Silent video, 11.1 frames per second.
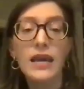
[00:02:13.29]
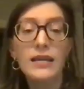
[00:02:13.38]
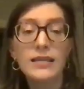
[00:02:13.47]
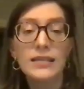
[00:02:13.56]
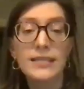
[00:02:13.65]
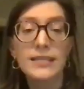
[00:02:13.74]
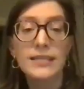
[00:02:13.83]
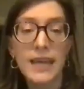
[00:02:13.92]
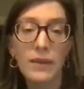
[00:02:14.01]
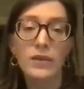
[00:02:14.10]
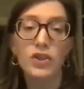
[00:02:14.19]
to
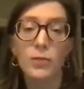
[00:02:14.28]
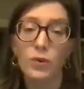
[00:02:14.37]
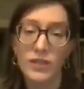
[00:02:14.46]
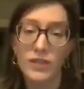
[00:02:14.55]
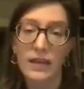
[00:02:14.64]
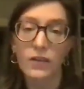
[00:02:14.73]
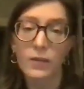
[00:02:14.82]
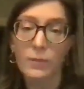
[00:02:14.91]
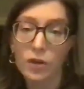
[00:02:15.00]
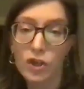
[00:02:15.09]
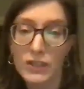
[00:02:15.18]
step in to protect the
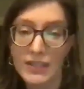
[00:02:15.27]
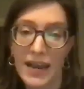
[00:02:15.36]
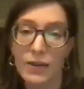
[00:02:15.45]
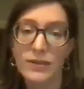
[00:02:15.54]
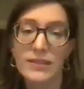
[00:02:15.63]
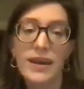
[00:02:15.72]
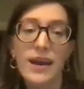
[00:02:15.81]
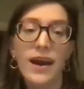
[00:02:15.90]
Merchants House,